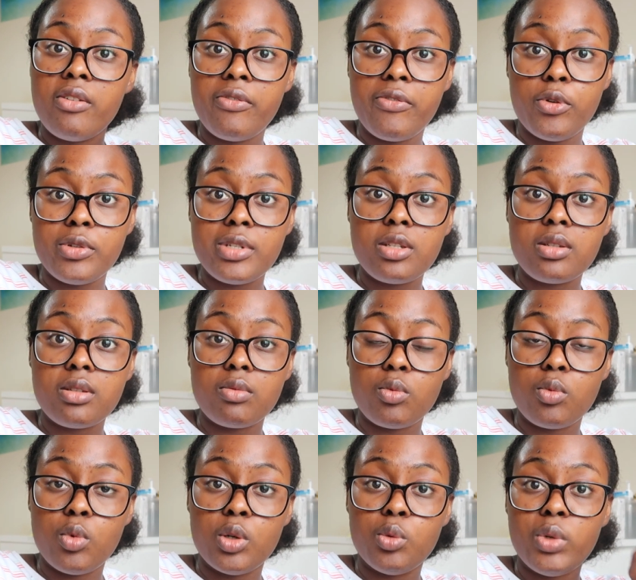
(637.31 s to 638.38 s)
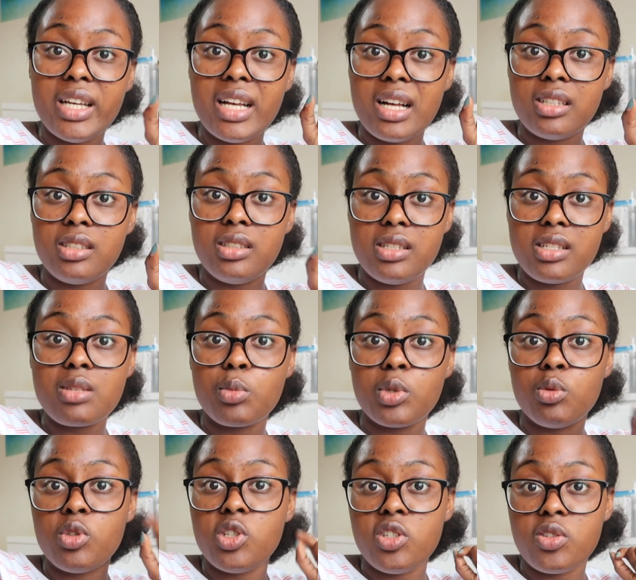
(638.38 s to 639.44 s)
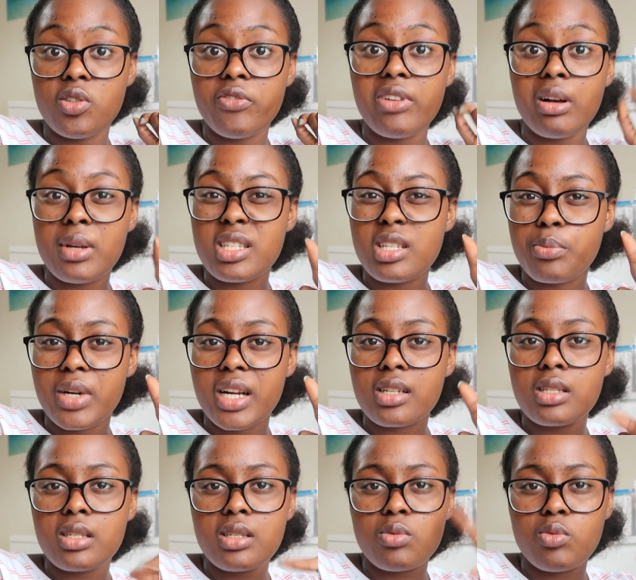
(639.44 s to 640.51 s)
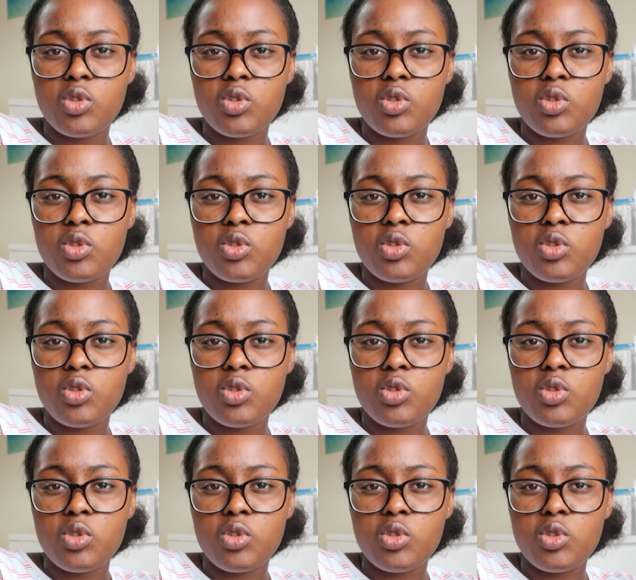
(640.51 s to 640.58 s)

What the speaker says: first one we had this morning, which is on pharmacy practice,